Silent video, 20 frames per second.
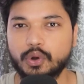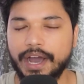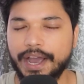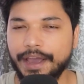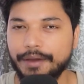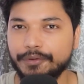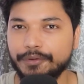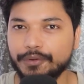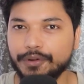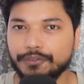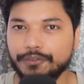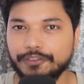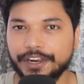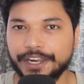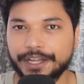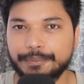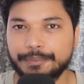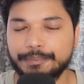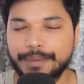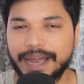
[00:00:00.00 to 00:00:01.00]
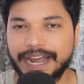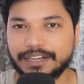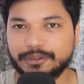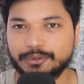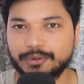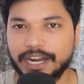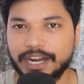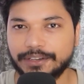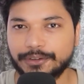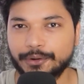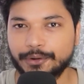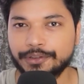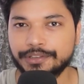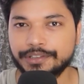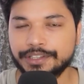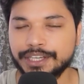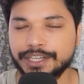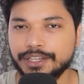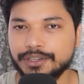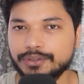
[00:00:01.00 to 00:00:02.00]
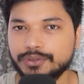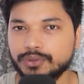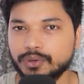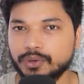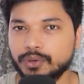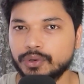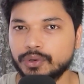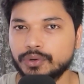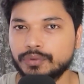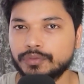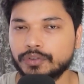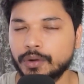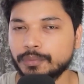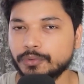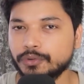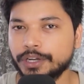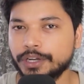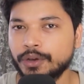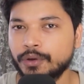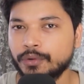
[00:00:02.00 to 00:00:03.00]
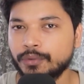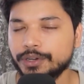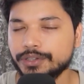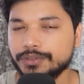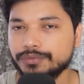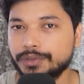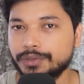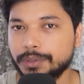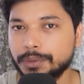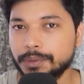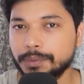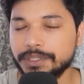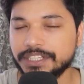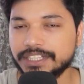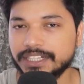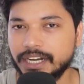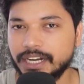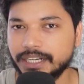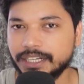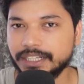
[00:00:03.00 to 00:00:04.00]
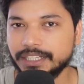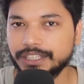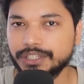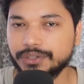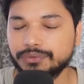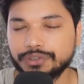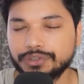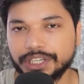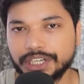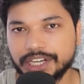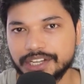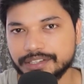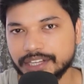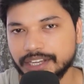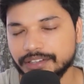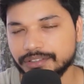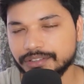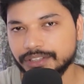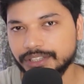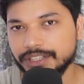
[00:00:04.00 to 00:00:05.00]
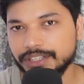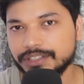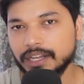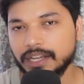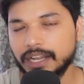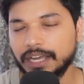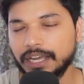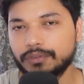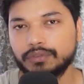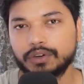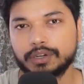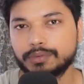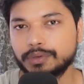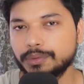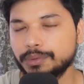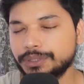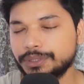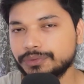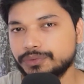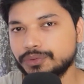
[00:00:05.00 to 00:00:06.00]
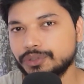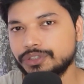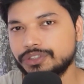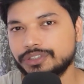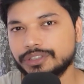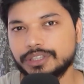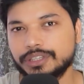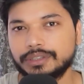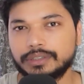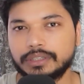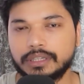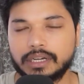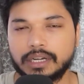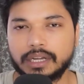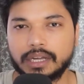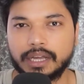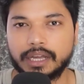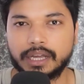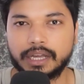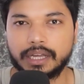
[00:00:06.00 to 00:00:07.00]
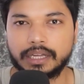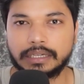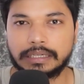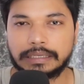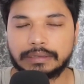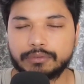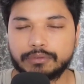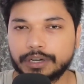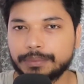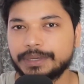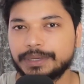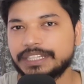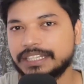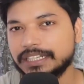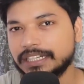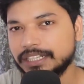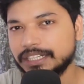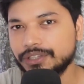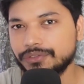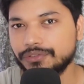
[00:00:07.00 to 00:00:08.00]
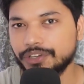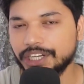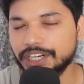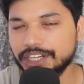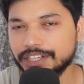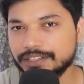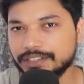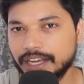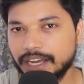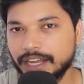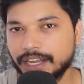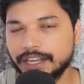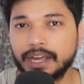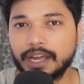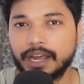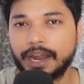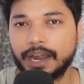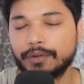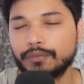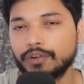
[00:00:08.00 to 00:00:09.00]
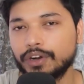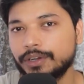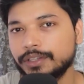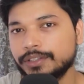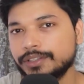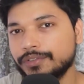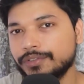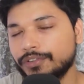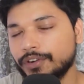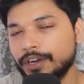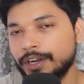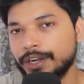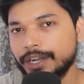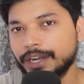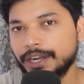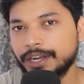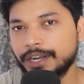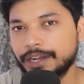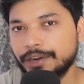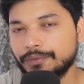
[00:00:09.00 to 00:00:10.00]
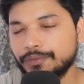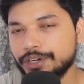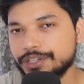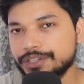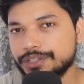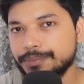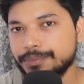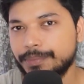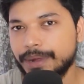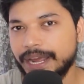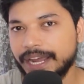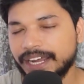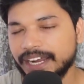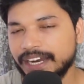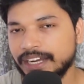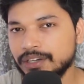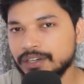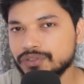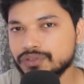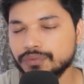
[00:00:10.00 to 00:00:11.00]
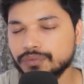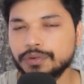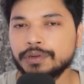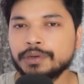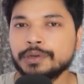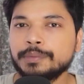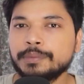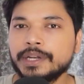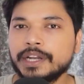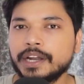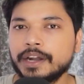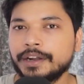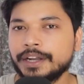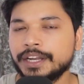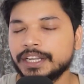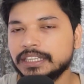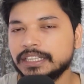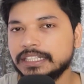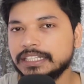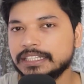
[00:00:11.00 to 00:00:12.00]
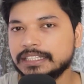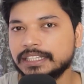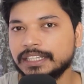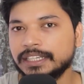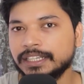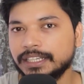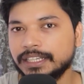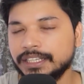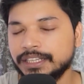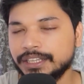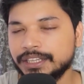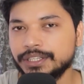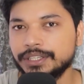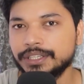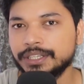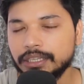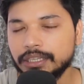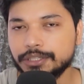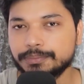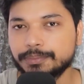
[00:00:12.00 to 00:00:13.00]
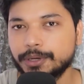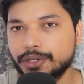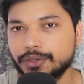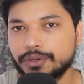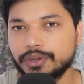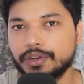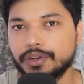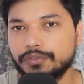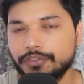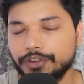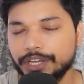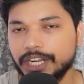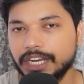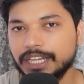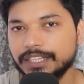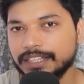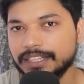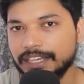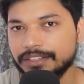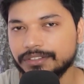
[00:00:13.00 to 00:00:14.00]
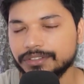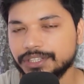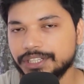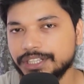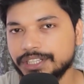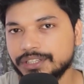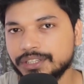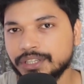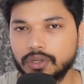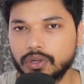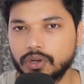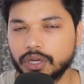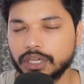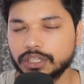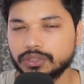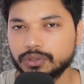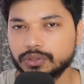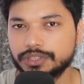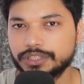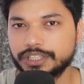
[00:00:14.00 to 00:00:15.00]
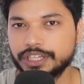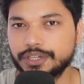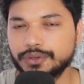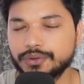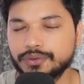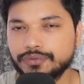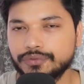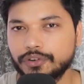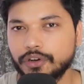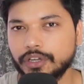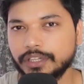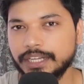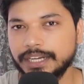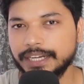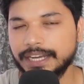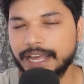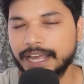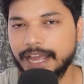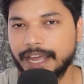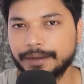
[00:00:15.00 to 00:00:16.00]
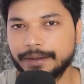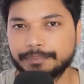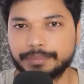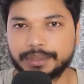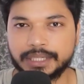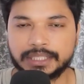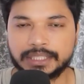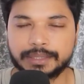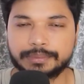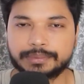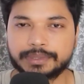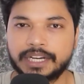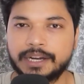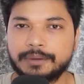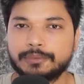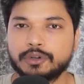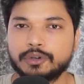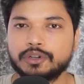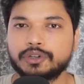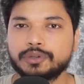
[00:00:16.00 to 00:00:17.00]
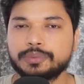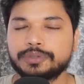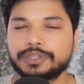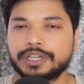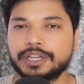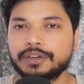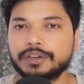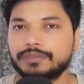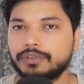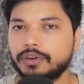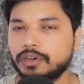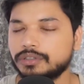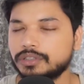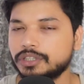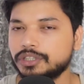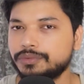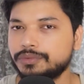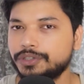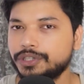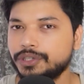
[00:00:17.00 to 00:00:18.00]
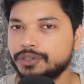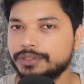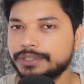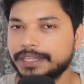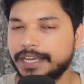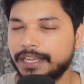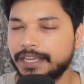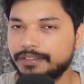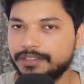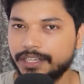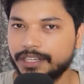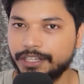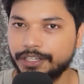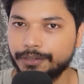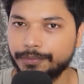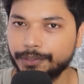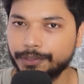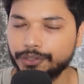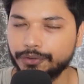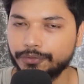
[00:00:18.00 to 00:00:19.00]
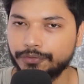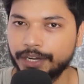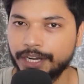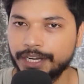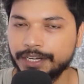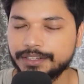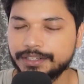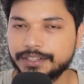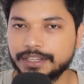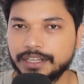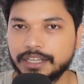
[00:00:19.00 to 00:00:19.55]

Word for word: Hi everyone, welcome back to Electronics Geek. So from today onwards, we will be starting the VLSI series, like what will be the feature and what basically the VLSI and what is the front end and what is the back end. So we will be learning these things in the this particular VLSI series. Okay, so stay tuned for that and please subscribe to our YouTube channel for such videos and share it with your friends.